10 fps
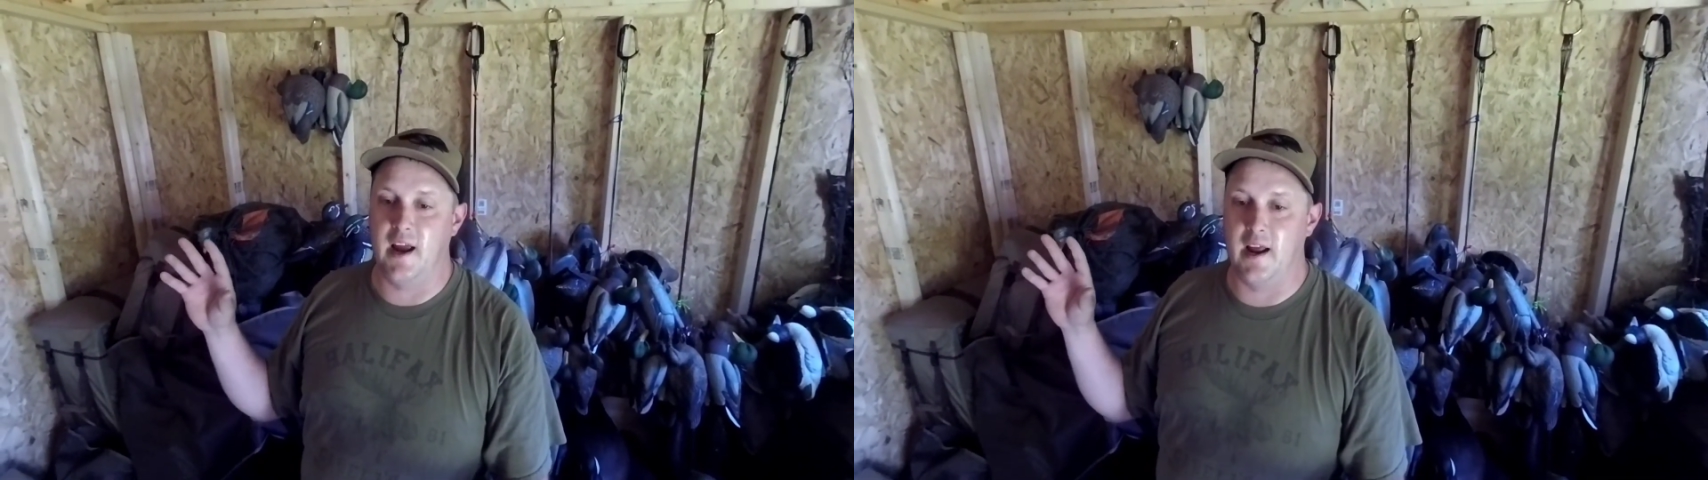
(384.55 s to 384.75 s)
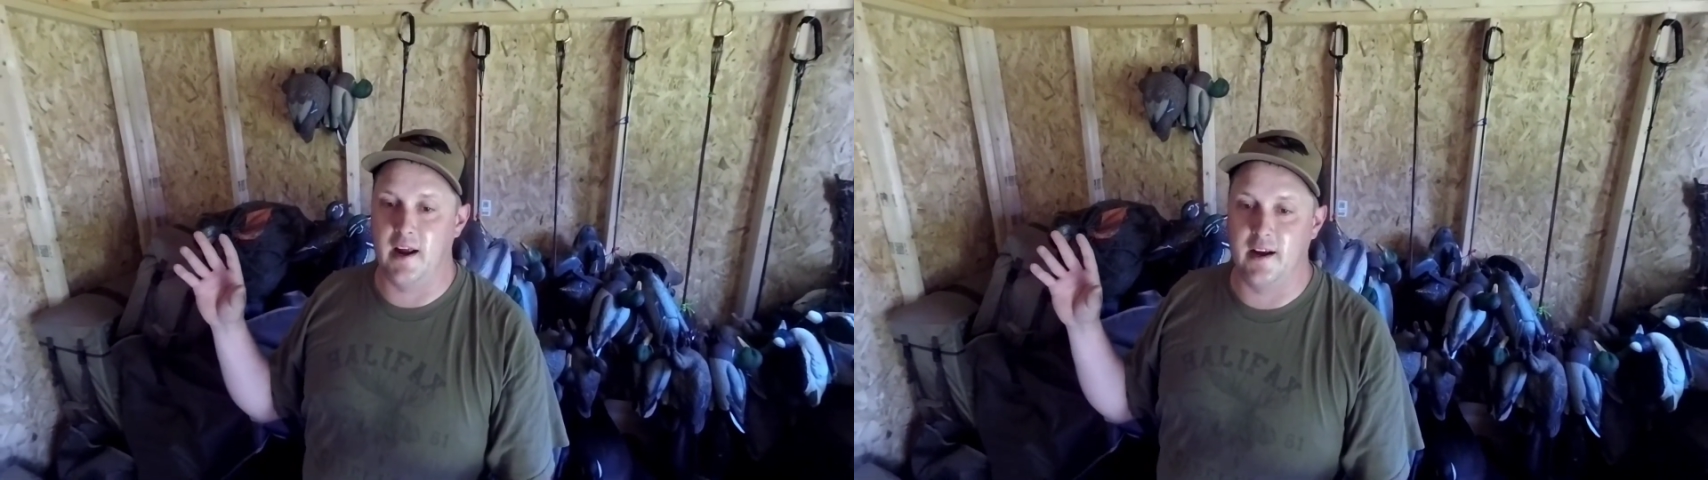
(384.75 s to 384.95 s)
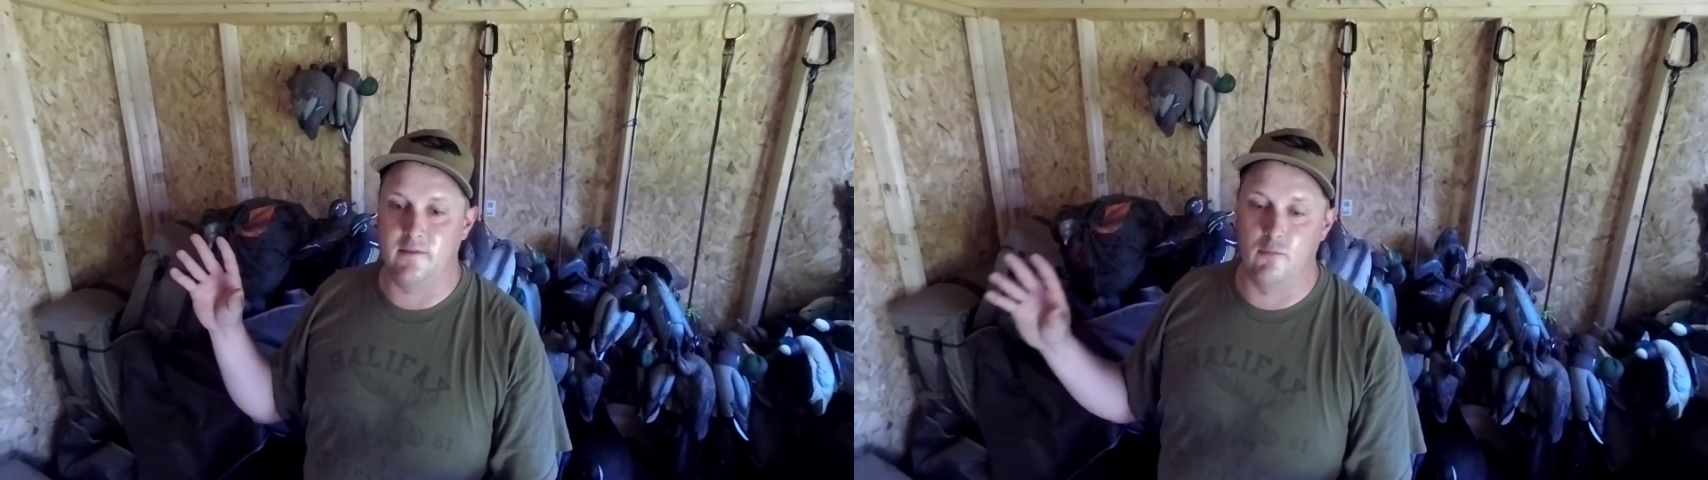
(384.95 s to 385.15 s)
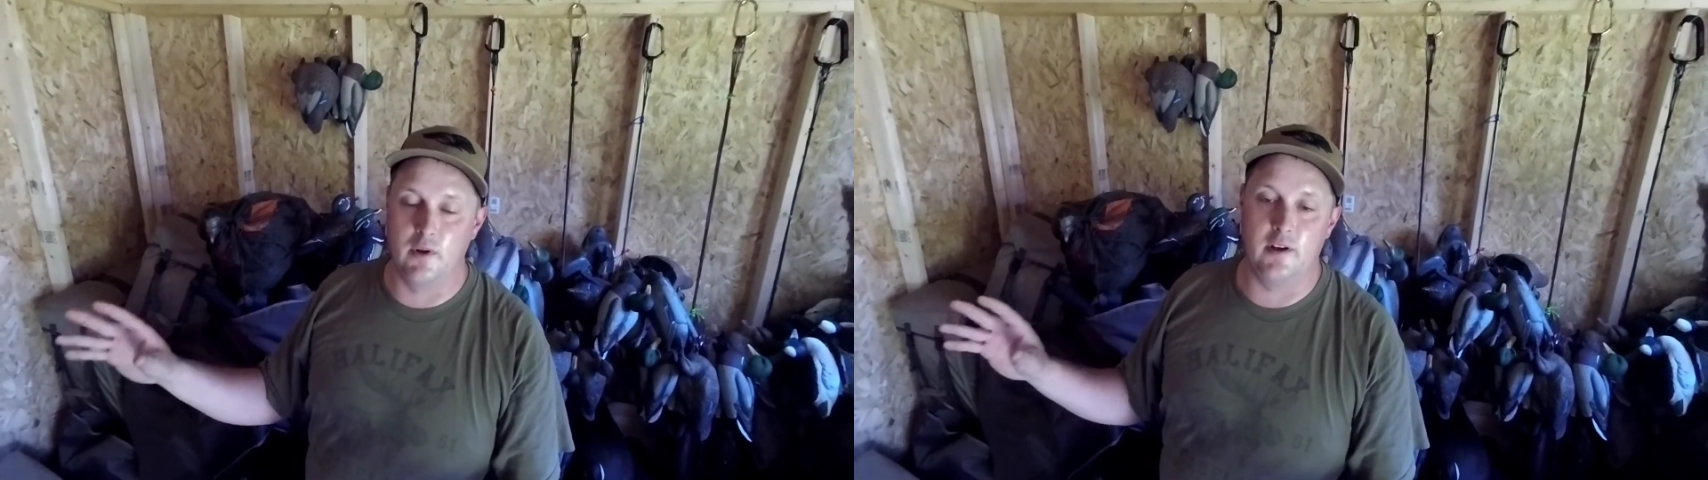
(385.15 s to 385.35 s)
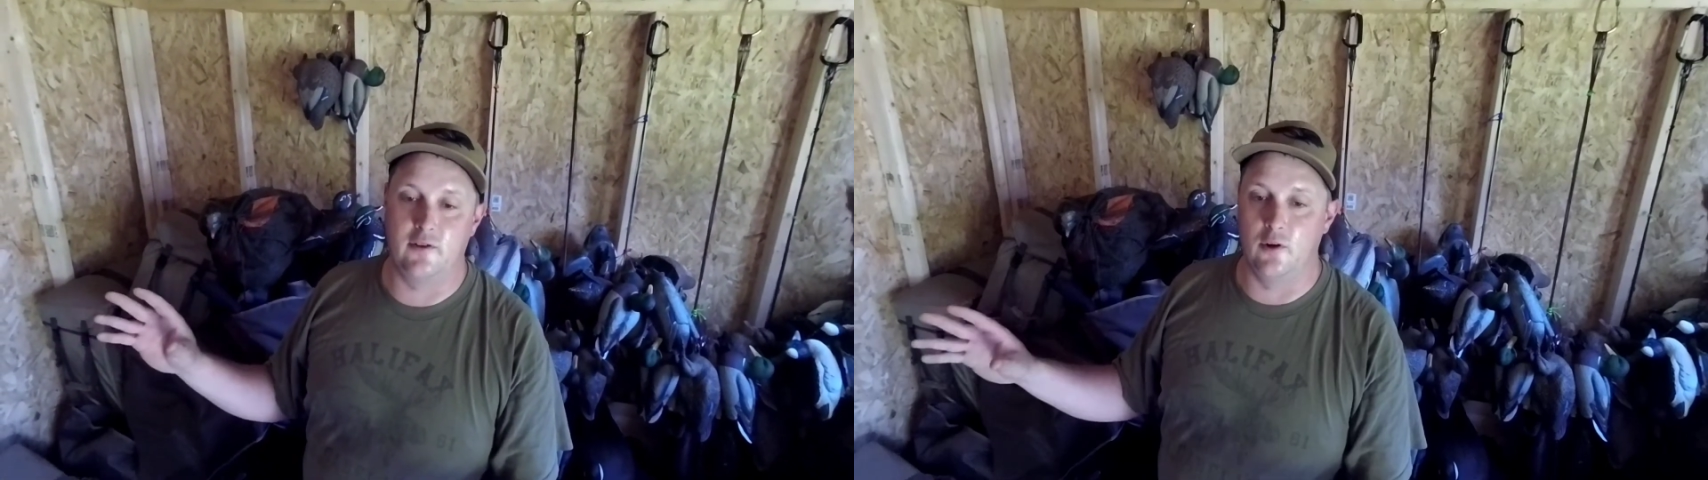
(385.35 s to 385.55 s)
and I
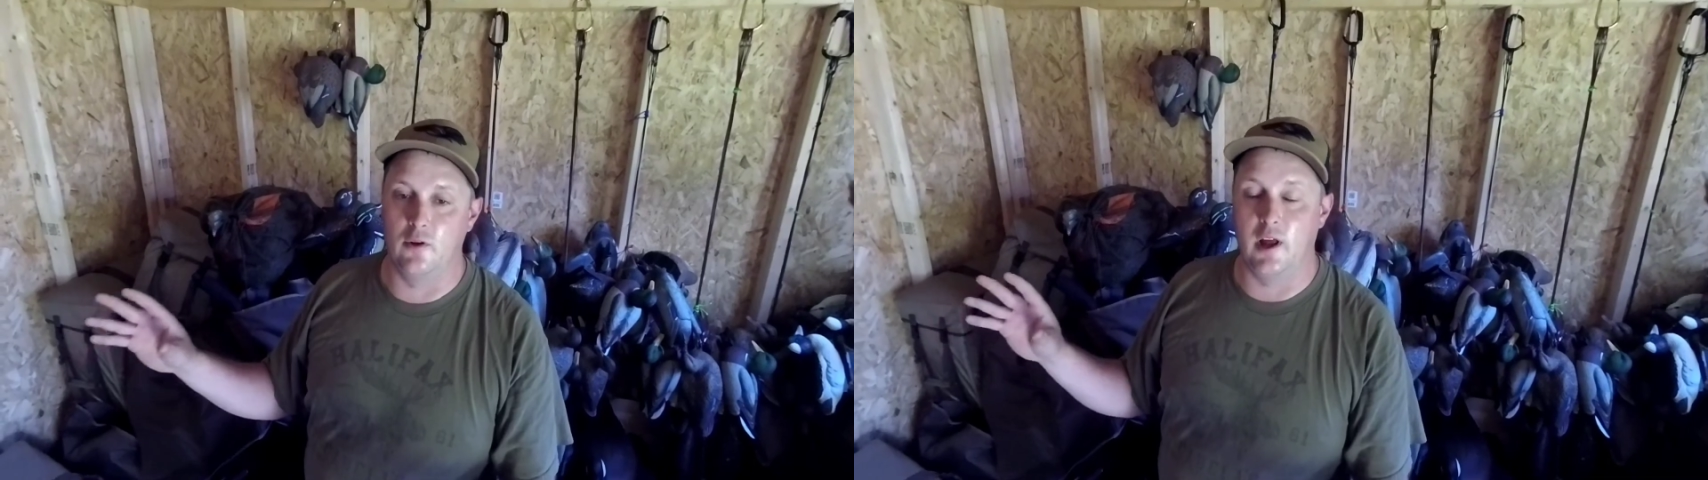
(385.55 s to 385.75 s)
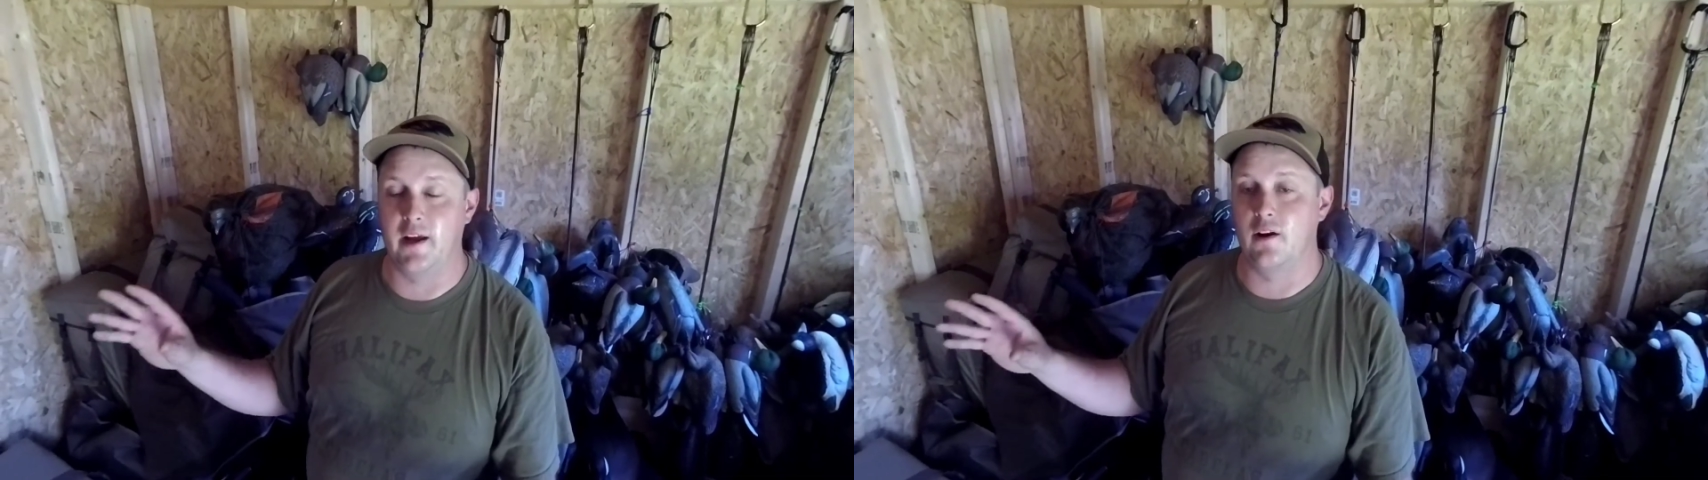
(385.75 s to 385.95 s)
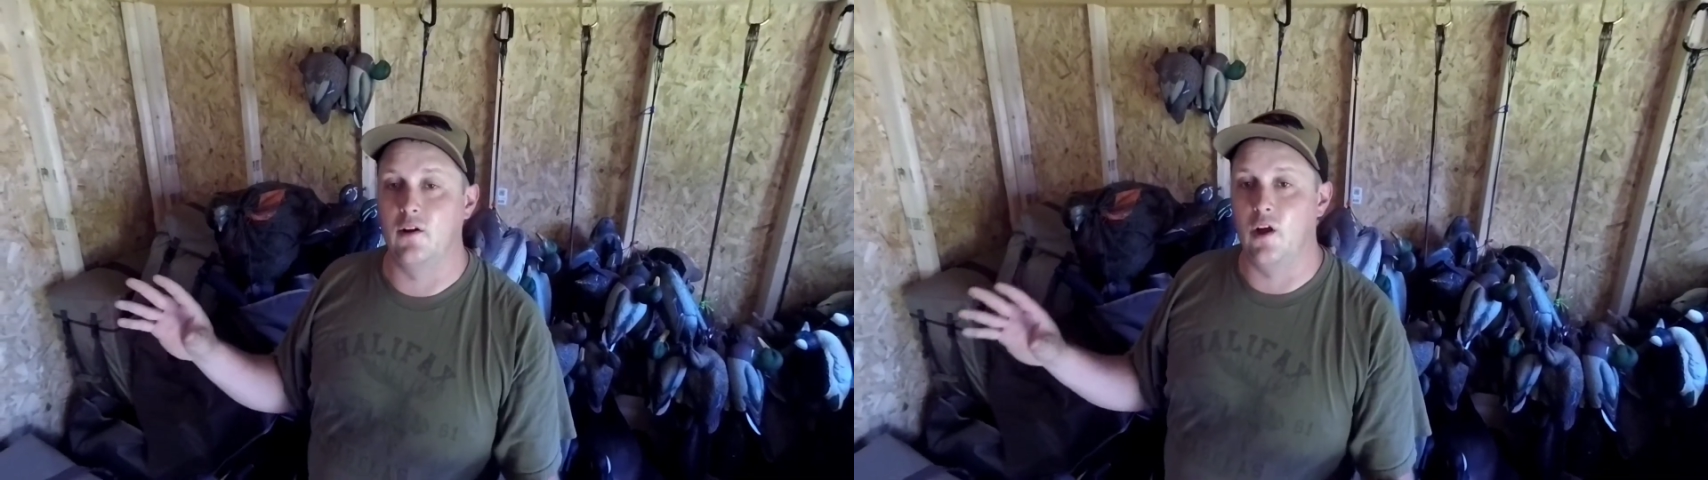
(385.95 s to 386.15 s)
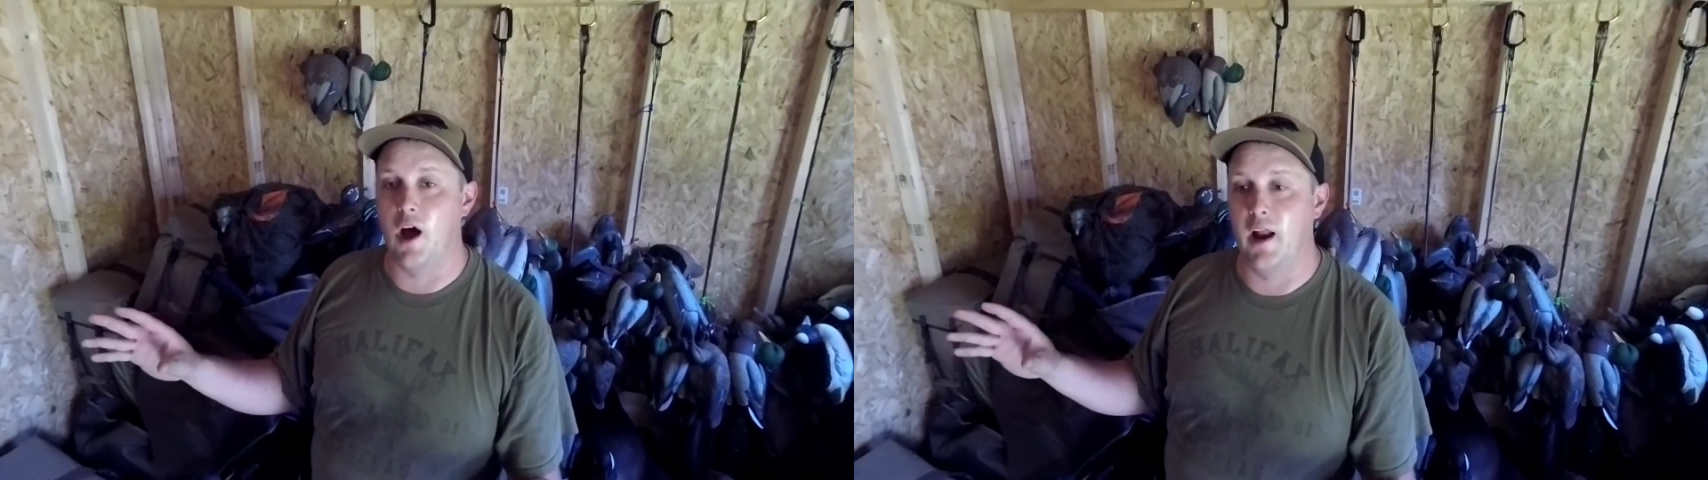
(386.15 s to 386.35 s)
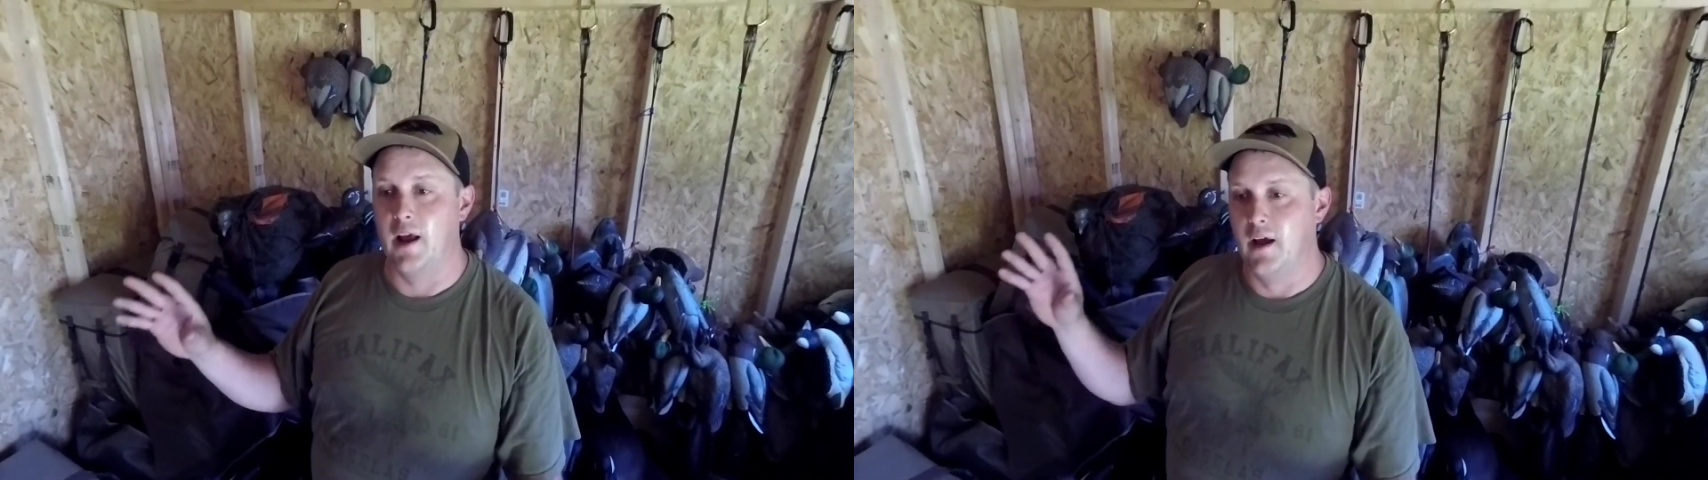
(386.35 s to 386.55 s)
really do like it a
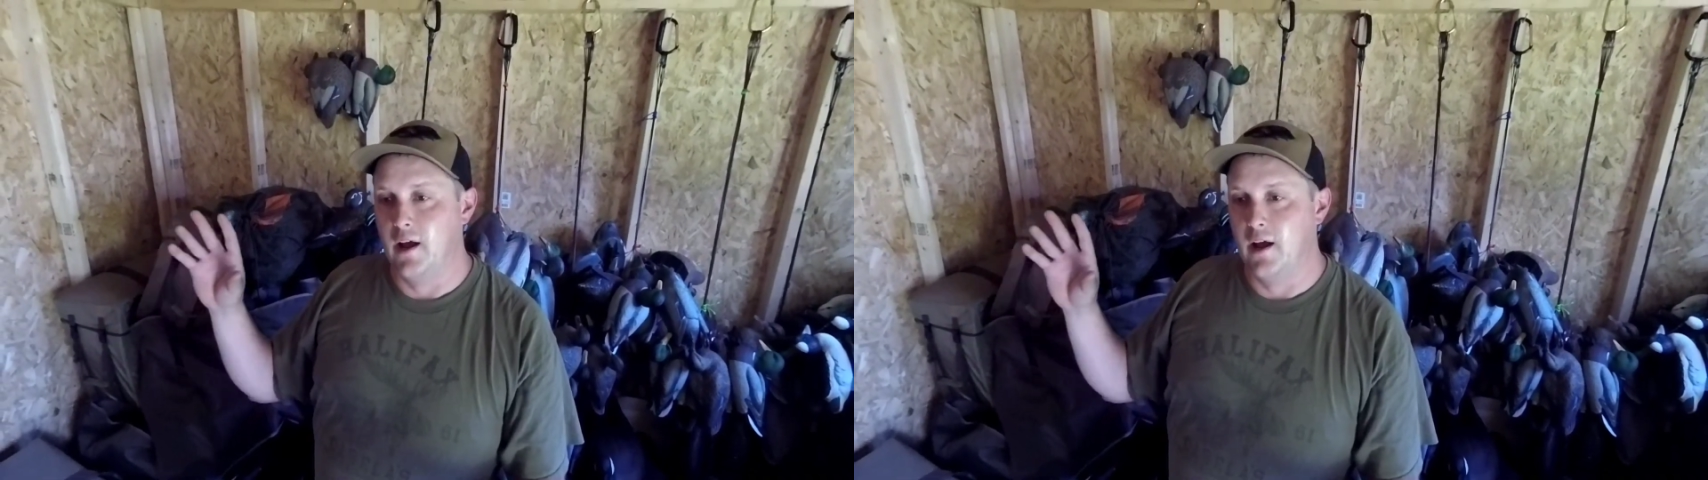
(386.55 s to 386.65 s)
lot.